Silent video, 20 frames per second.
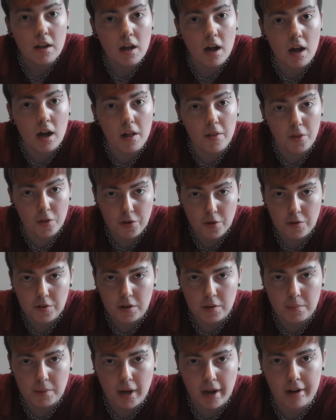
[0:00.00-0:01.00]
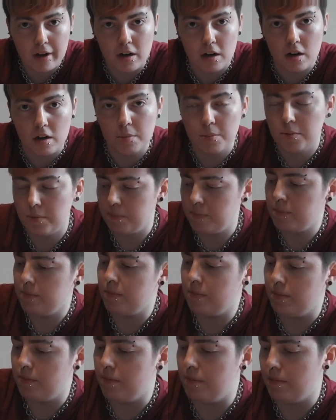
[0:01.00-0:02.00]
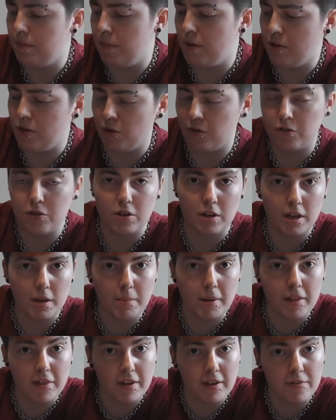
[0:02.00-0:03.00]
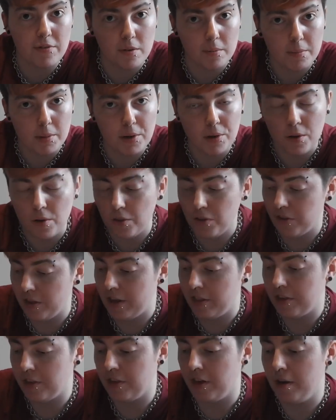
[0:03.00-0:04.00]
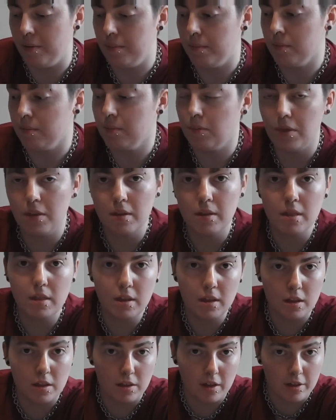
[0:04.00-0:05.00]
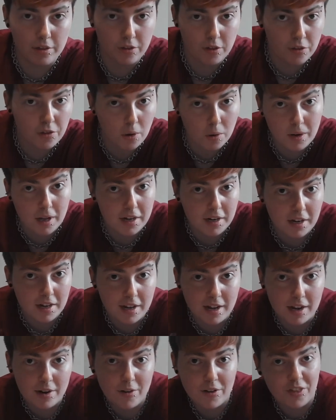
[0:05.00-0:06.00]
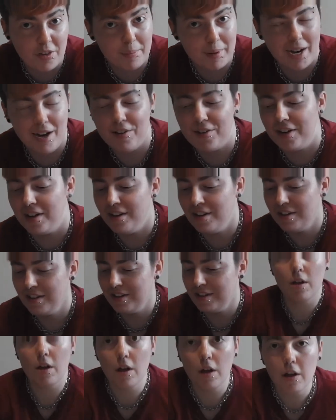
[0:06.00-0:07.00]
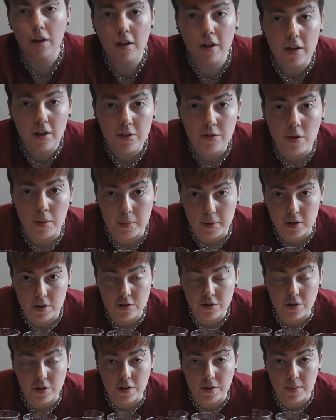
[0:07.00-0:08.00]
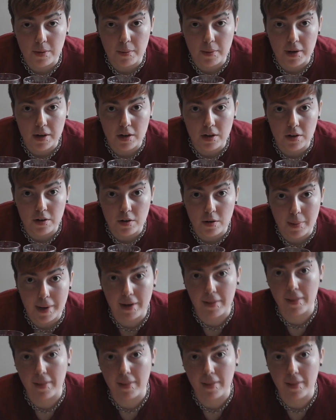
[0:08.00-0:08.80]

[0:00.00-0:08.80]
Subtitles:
The sodium bicarb is obviously a bit different because it's a solid in here, it's a powder. So I'm going to show you what we're going to do about